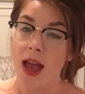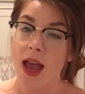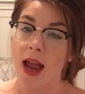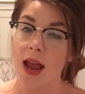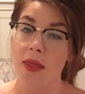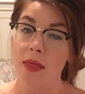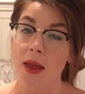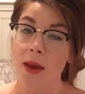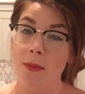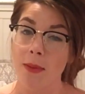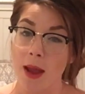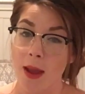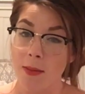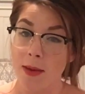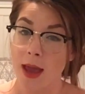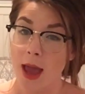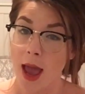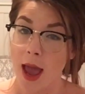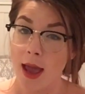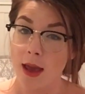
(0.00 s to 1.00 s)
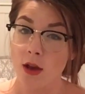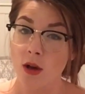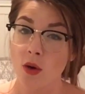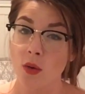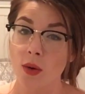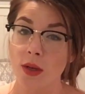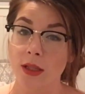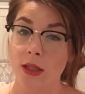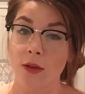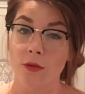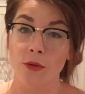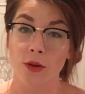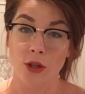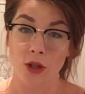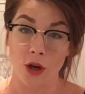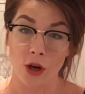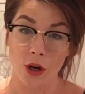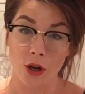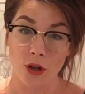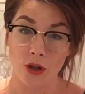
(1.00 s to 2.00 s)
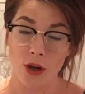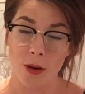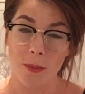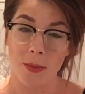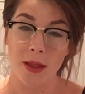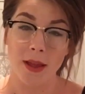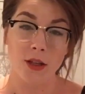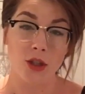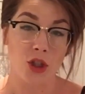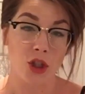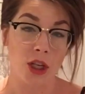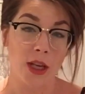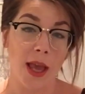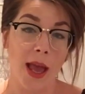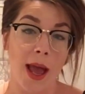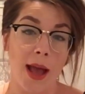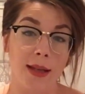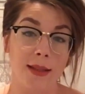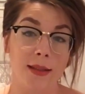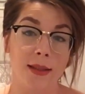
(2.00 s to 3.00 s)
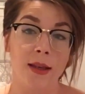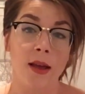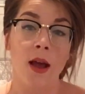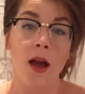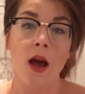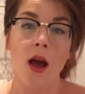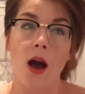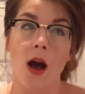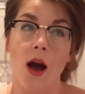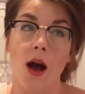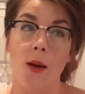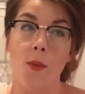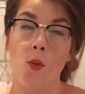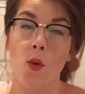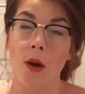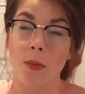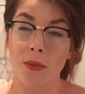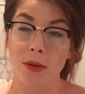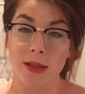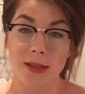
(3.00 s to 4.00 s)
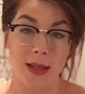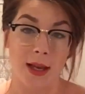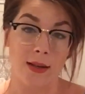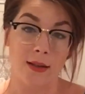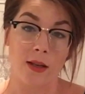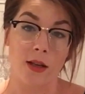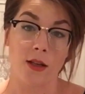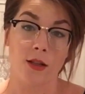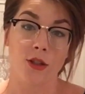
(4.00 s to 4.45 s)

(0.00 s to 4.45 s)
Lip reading: And then baby A, who is the fraternal triplet, she has 1 placenta.